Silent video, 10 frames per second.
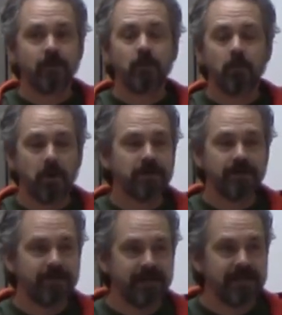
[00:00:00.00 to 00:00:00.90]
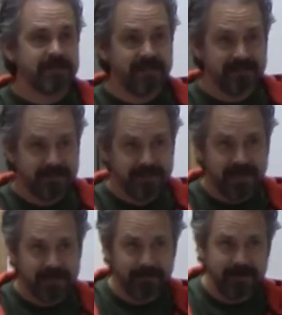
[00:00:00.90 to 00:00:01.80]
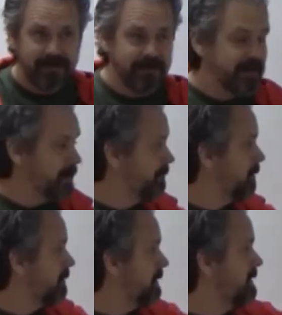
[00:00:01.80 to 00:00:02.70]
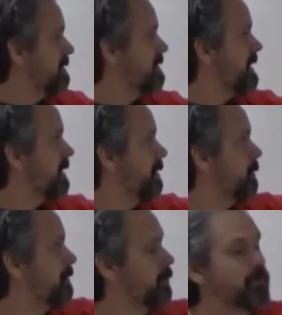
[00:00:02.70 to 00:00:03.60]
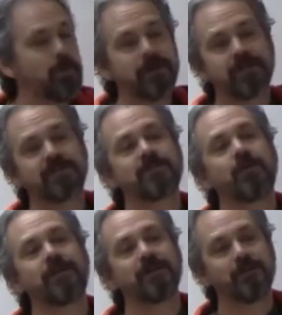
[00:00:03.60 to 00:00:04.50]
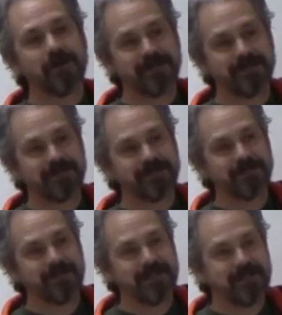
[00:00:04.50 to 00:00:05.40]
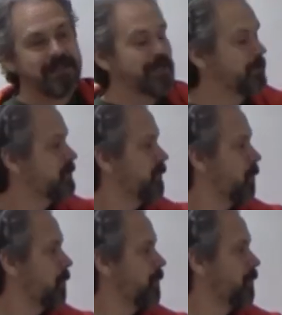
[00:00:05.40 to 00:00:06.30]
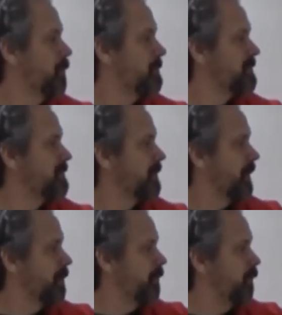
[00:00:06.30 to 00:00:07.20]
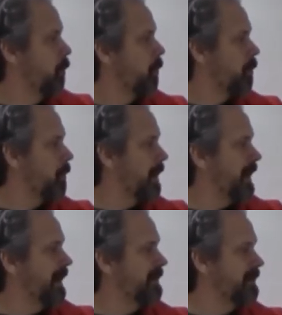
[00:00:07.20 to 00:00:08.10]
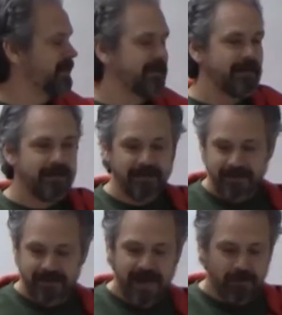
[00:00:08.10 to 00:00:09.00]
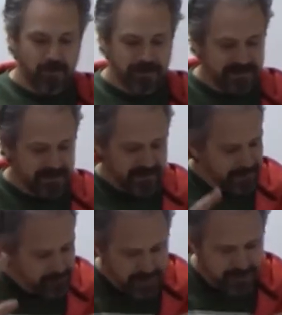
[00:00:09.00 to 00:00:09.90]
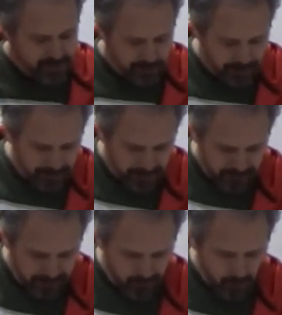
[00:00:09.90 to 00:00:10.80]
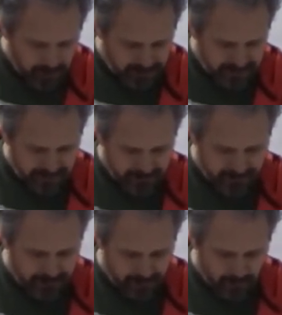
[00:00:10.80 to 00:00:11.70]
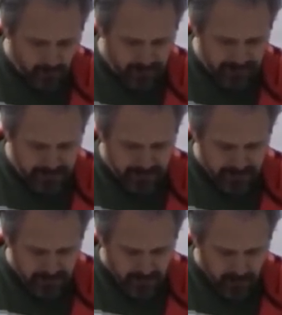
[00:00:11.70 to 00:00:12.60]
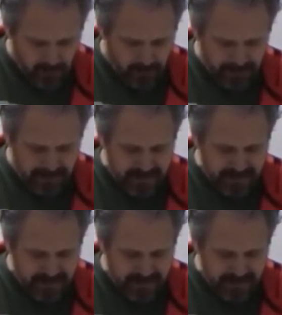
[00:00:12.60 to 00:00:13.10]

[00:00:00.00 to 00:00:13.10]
Well, one of the things that's documented in that book is exactly what the Roman custodian was. And it was four groups of four wide that was an impenetrable force for the Roman army.